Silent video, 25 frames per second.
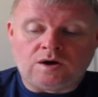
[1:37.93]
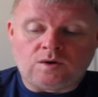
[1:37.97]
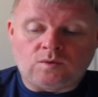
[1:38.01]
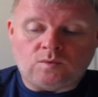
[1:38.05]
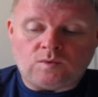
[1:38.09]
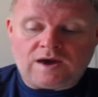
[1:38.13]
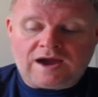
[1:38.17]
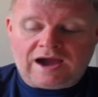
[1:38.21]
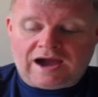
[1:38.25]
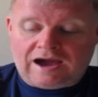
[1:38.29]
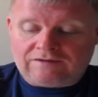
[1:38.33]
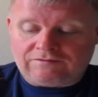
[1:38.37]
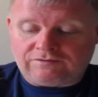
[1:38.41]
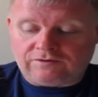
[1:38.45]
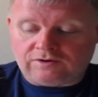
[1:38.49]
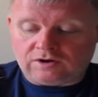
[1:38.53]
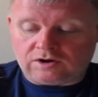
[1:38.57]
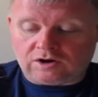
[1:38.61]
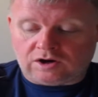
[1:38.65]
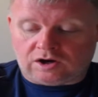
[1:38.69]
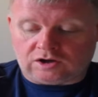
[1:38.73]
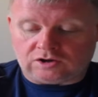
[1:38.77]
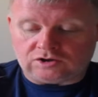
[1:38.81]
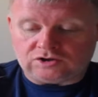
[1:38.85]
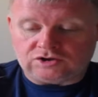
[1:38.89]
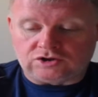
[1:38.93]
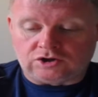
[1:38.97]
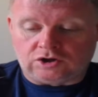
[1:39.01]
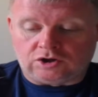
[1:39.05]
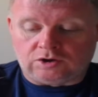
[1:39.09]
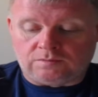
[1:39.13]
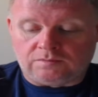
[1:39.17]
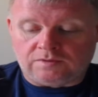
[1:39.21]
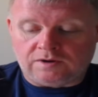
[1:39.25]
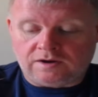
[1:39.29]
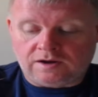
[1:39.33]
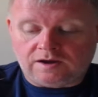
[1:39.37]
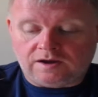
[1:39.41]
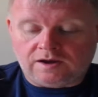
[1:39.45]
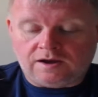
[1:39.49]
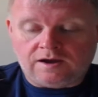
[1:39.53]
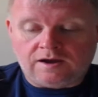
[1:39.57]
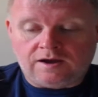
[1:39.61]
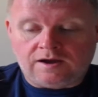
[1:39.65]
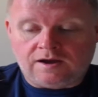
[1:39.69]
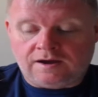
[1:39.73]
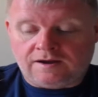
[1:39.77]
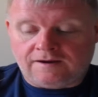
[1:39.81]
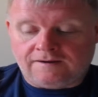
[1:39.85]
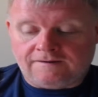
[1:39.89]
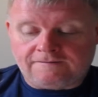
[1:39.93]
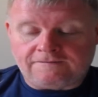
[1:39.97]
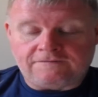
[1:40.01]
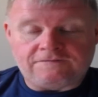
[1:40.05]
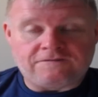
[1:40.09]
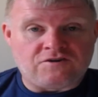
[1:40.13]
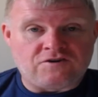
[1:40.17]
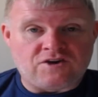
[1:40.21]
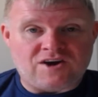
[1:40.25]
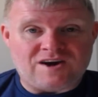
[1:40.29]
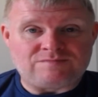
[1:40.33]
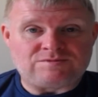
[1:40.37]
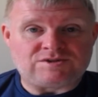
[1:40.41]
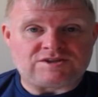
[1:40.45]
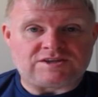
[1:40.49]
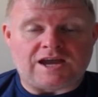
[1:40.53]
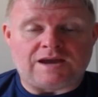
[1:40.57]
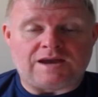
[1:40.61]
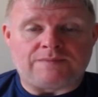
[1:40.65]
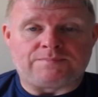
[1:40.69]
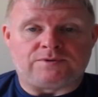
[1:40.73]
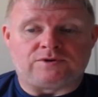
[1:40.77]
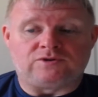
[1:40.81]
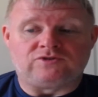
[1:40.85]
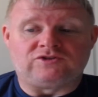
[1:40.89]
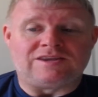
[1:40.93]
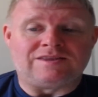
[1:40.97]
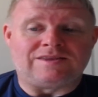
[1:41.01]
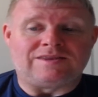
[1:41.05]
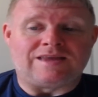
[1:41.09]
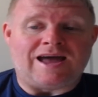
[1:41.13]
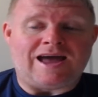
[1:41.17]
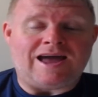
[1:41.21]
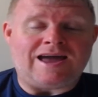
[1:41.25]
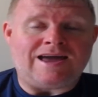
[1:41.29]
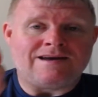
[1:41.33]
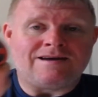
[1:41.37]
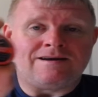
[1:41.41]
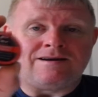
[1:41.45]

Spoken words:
We have got some frame staples in there